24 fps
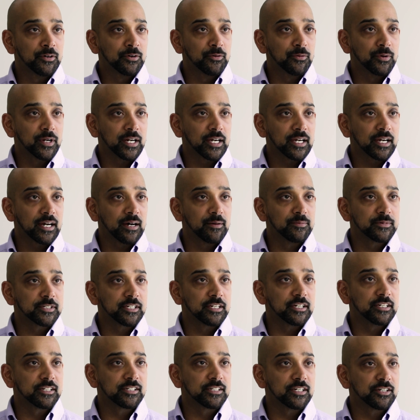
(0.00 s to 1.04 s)
when it comes to
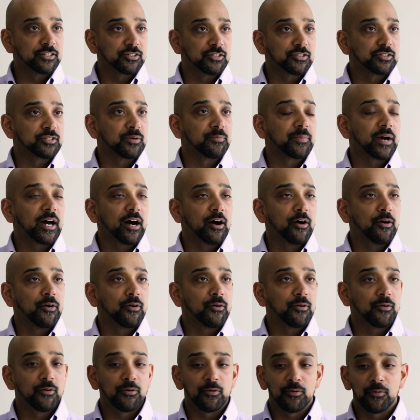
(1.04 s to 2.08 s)
decisions
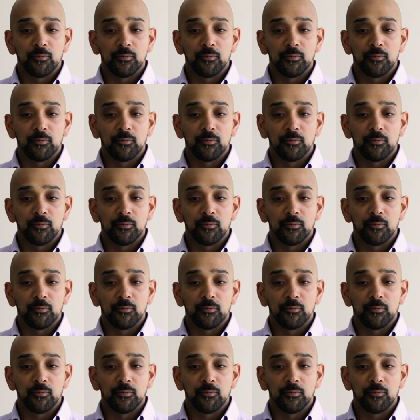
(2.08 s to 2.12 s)
about